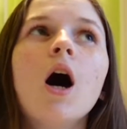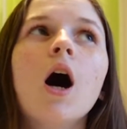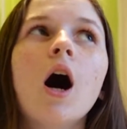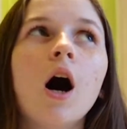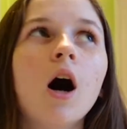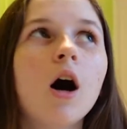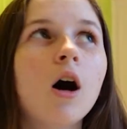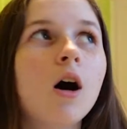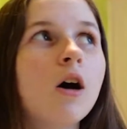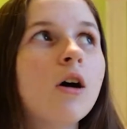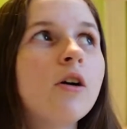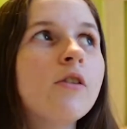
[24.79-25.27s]

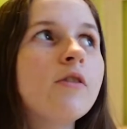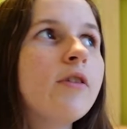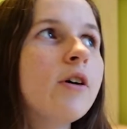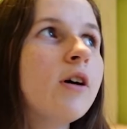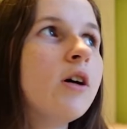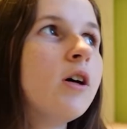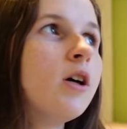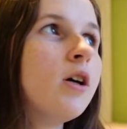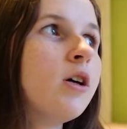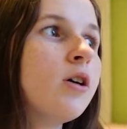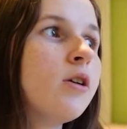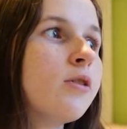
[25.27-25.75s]
of
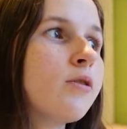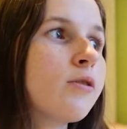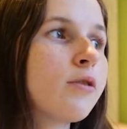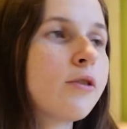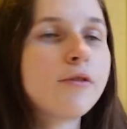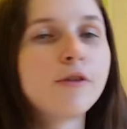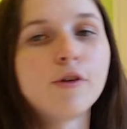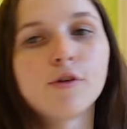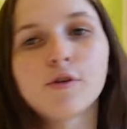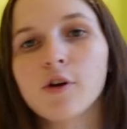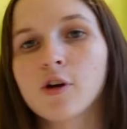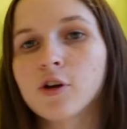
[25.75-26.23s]

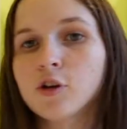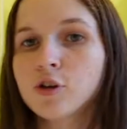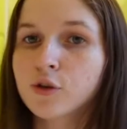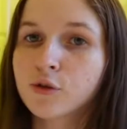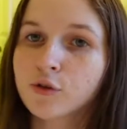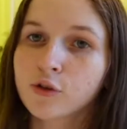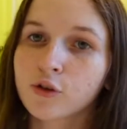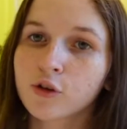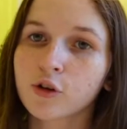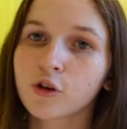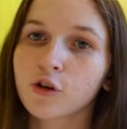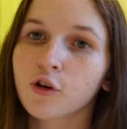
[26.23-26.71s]
reviews on
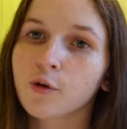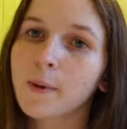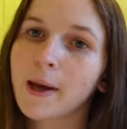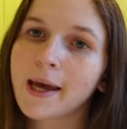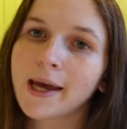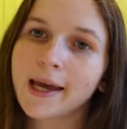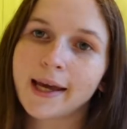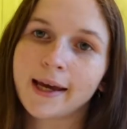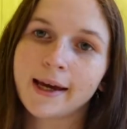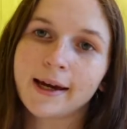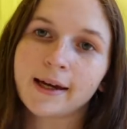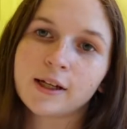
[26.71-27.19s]
YouTube
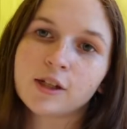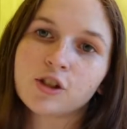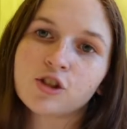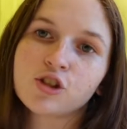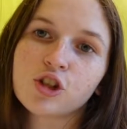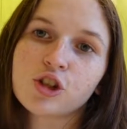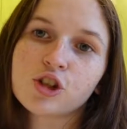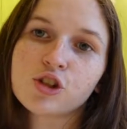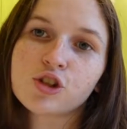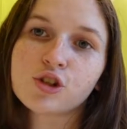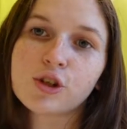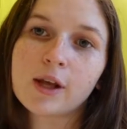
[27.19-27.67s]
and
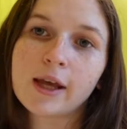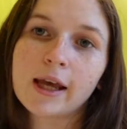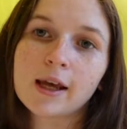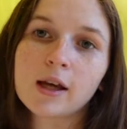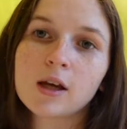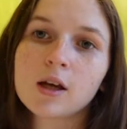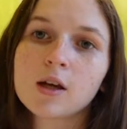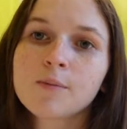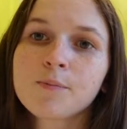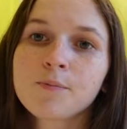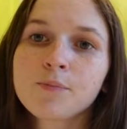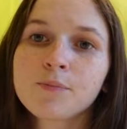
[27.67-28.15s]
just
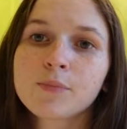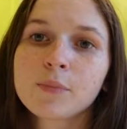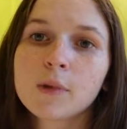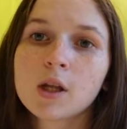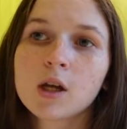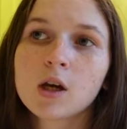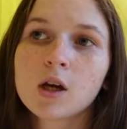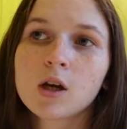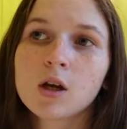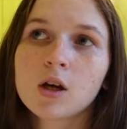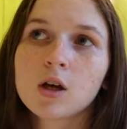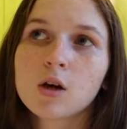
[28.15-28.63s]

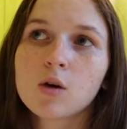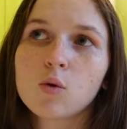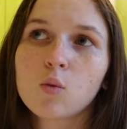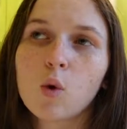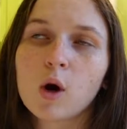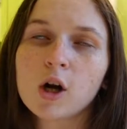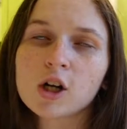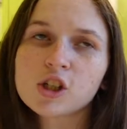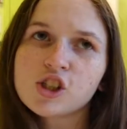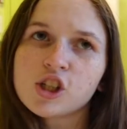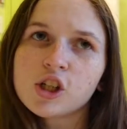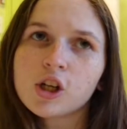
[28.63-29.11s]

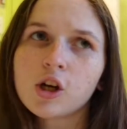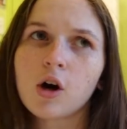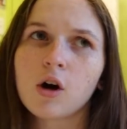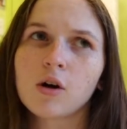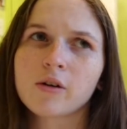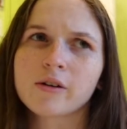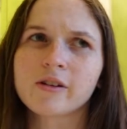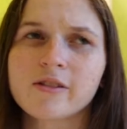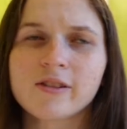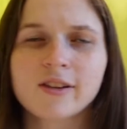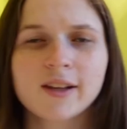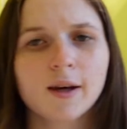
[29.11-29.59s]
watching all
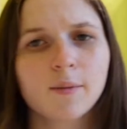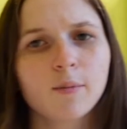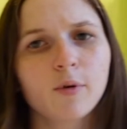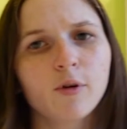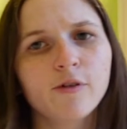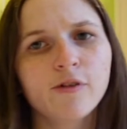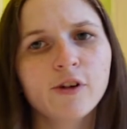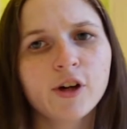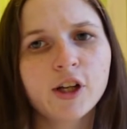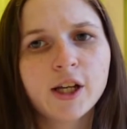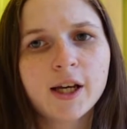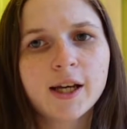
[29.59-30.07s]
the sample
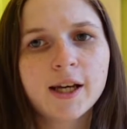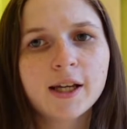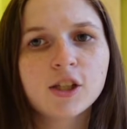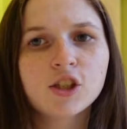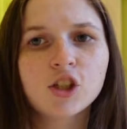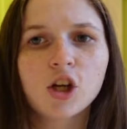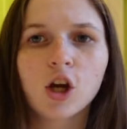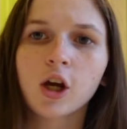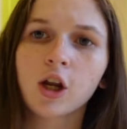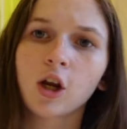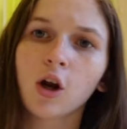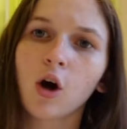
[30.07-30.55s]
footage
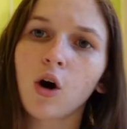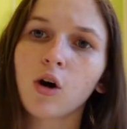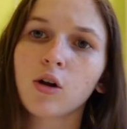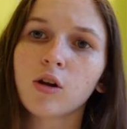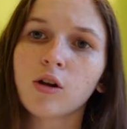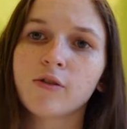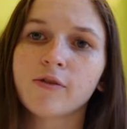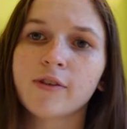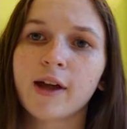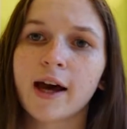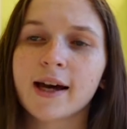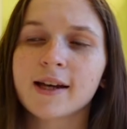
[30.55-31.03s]
and all
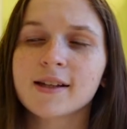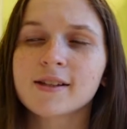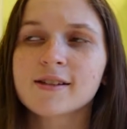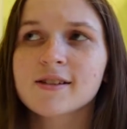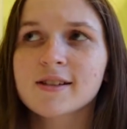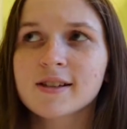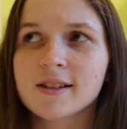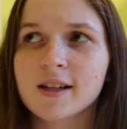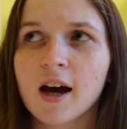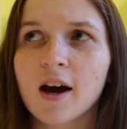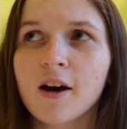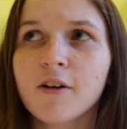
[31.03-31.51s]
of that
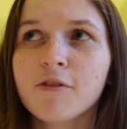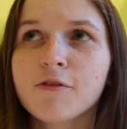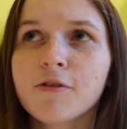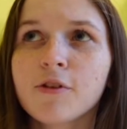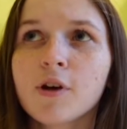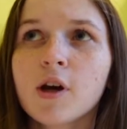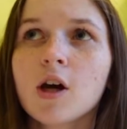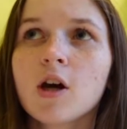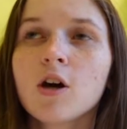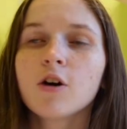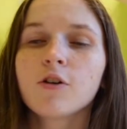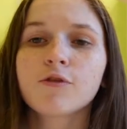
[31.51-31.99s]
stuff
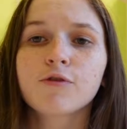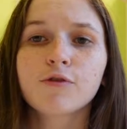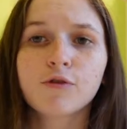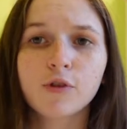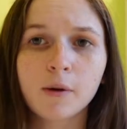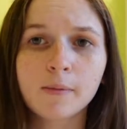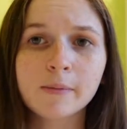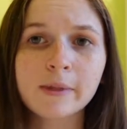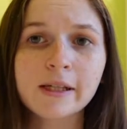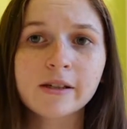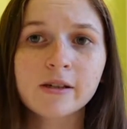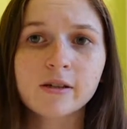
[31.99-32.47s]

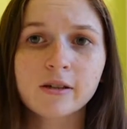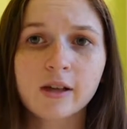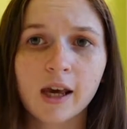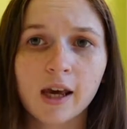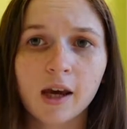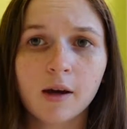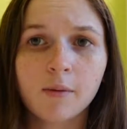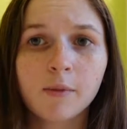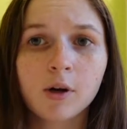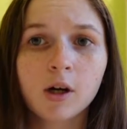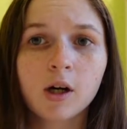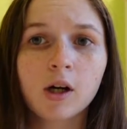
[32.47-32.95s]
from this
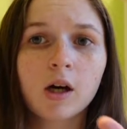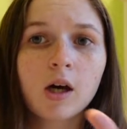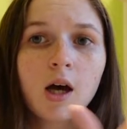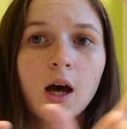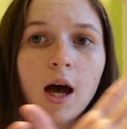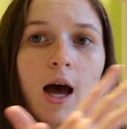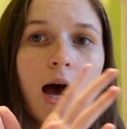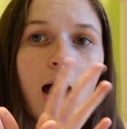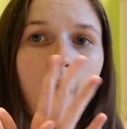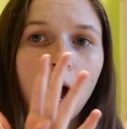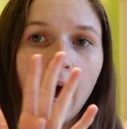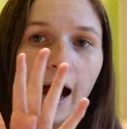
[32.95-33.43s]
camera,
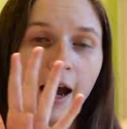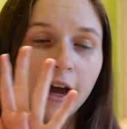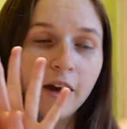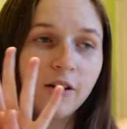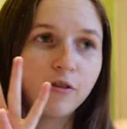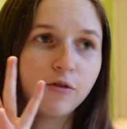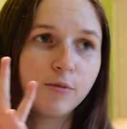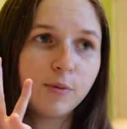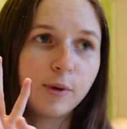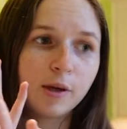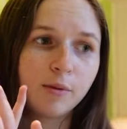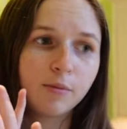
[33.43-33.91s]

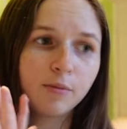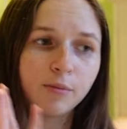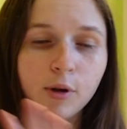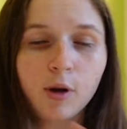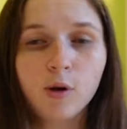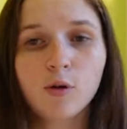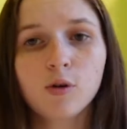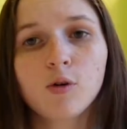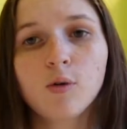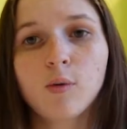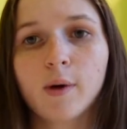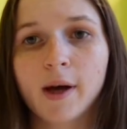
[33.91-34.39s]
I've been
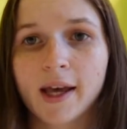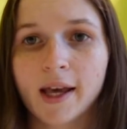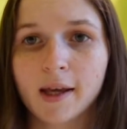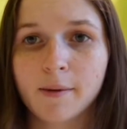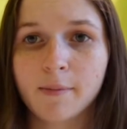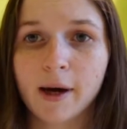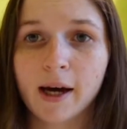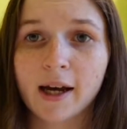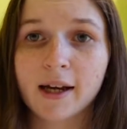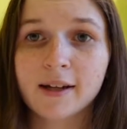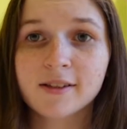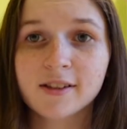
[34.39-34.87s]
blown away
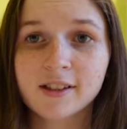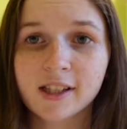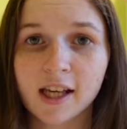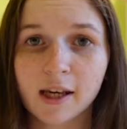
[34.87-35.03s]
by its